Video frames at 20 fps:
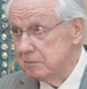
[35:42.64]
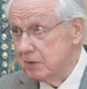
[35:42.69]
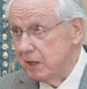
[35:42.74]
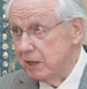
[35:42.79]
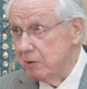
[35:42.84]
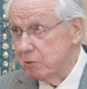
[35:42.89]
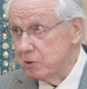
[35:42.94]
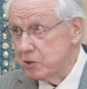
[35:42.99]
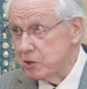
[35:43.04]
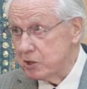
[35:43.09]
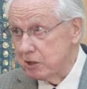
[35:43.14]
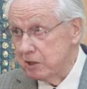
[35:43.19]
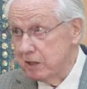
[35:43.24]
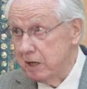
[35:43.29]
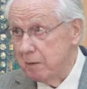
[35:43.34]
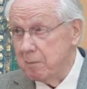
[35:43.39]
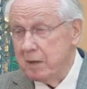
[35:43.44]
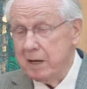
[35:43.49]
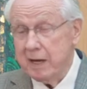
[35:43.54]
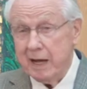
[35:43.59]
They were
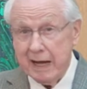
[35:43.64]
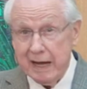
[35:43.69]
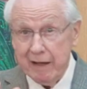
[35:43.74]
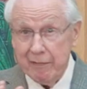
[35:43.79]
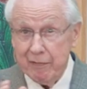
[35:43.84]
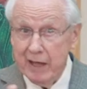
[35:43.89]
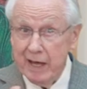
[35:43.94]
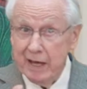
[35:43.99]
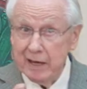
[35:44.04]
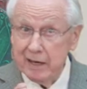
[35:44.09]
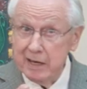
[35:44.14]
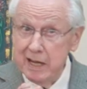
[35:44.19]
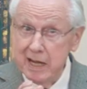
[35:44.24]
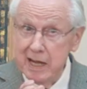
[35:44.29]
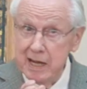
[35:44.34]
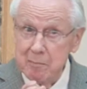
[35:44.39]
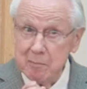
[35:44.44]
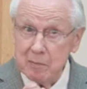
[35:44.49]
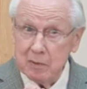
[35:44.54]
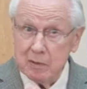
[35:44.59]
Slim. And that
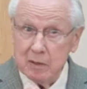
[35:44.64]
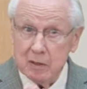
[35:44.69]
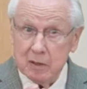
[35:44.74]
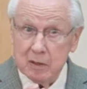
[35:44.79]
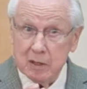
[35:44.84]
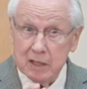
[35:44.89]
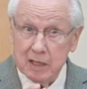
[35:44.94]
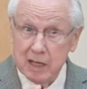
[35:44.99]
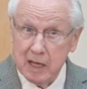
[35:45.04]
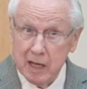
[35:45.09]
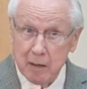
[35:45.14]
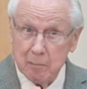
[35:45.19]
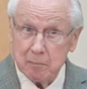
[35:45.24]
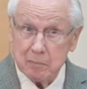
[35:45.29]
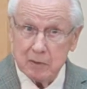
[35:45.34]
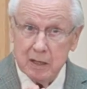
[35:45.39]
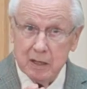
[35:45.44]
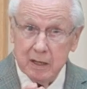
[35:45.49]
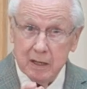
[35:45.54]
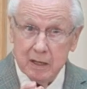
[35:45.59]
name
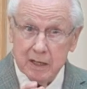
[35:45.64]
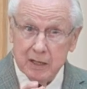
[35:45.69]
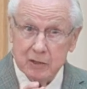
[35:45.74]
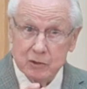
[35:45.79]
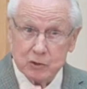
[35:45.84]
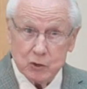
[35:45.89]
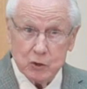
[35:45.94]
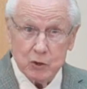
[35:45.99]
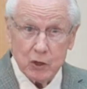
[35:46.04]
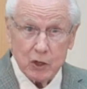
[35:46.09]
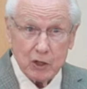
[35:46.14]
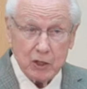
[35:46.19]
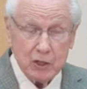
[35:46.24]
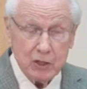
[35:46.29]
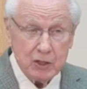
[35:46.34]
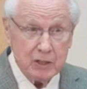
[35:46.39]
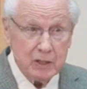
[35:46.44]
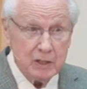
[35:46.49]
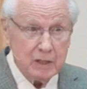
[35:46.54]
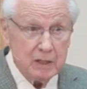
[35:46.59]
kept, it took.
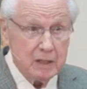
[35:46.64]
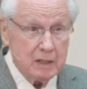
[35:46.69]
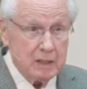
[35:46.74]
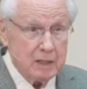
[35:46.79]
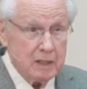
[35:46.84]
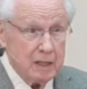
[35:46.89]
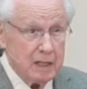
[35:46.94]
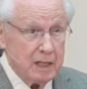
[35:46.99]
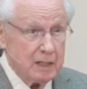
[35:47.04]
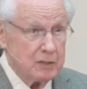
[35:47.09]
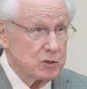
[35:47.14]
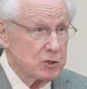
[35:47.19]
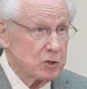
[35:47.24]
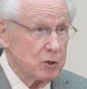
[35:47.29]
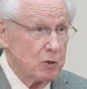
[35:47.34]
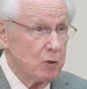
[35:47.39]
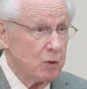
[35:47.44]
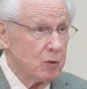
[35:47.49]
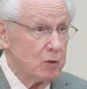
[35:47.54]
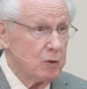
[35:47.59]
And
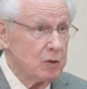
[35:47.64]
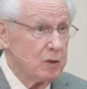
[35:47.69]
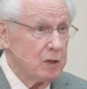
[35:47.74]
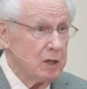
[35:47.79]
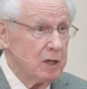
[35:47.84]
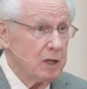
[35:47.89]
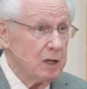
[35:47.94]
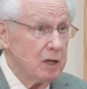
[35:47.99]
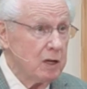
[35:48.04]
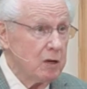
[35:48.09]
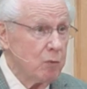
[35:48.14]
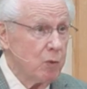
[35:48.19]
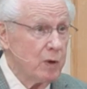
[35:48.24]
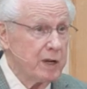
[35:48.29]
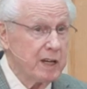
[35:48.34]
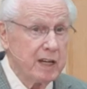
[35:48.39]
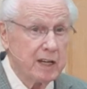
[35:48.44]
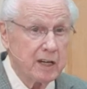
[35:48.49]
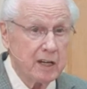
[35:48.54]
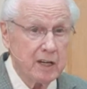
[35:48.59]
so
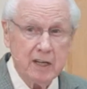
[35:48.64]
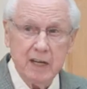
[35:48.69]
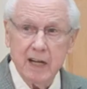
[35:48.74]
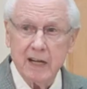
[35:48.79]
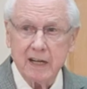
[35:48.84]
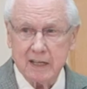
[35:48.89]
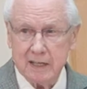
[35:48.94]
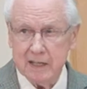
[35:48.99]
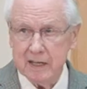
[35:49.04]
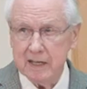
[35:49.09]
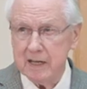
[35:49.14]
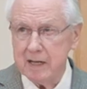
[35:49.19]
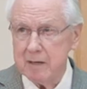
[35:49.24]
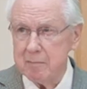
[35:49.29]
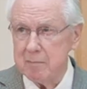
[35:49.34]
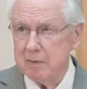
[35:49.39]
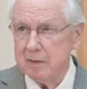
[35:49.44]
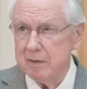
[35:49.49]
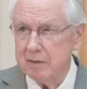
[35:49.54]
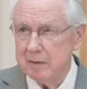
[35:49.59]
we get a
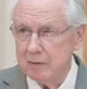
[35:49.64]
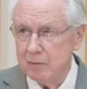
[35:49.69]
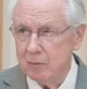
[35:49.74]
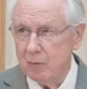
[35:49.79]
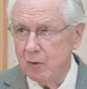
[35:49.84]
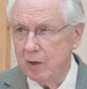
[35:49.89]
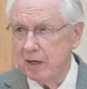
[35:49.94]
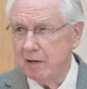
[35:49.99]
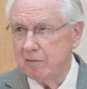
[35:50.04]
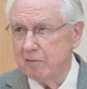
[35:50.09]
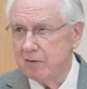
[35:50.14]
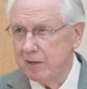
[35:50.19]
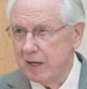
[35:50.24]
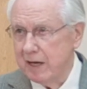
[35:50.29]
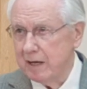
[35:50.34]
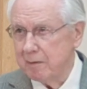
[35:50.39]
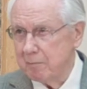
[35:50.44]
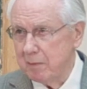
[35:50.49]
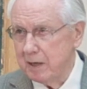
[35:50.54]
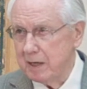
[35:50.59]
nickname, whatever
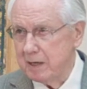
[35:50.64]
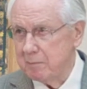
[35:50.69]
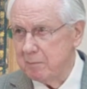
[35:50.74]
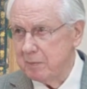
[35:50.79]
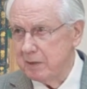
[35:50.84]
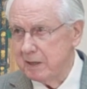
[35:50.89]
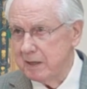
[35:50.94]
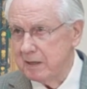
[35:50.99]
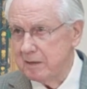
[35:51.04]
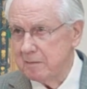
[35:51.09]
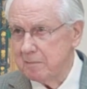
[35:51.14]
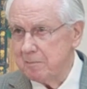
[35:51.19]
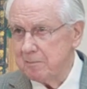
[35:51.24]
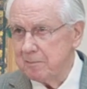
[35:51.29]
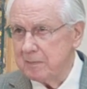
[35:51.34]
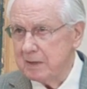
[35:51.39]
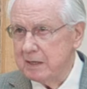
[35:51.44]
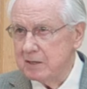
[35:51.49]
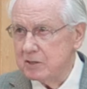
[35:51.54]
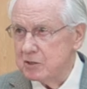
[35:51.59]
that might be.
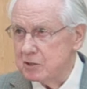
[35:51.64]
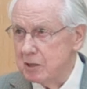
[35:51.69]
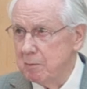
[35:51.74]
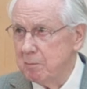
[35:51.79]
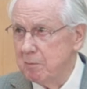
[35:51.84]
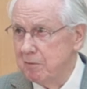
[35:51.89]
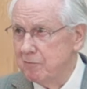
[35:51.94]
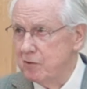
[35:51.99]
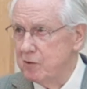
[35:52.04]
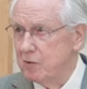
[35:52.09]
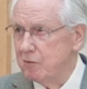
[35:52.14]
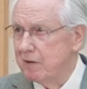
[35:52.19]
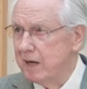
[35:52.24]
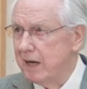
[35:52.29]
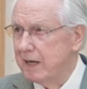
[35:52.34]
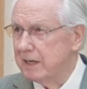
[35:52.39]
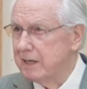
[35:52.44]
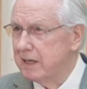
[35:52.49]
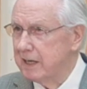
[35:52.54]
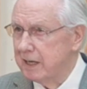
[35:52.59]
Some of you have
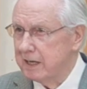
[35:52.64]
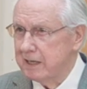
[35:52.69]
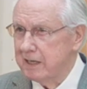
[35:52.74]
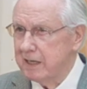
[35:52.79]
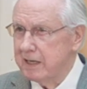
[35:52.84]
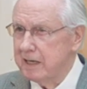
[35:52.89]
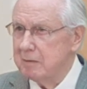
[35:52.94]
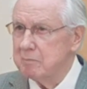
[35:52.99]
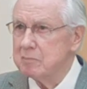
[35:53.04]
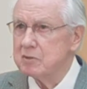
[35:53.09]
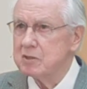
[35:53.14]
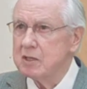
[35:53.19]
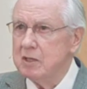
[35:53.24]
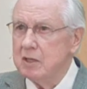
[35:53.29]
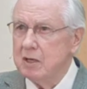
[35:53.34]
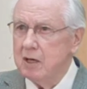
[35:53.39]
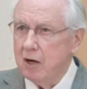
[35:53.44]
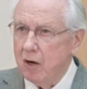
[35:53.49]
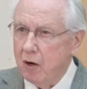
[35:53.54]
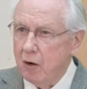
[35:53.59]
had nicknames
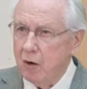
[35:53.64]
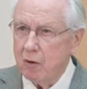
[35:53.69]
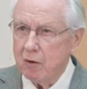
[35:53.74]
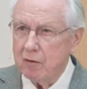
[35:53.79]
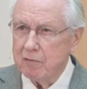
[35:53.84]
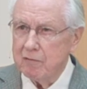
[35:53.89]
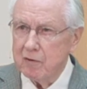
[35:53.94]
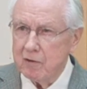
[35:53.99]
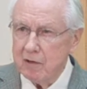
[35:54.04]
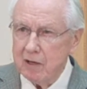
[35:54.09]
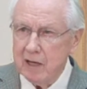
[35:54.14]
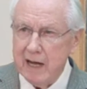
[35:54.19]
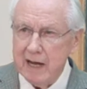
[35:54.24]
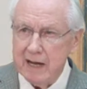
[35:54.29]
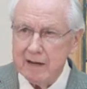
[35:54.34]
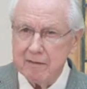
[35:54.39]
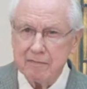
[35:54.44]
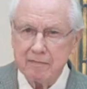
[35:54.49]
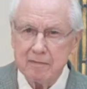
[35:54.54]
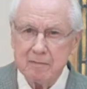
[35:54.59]
all of your
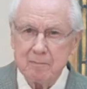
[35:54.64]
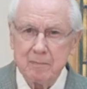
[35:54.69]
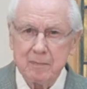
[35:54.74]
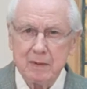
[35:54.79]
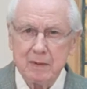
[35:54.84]
life.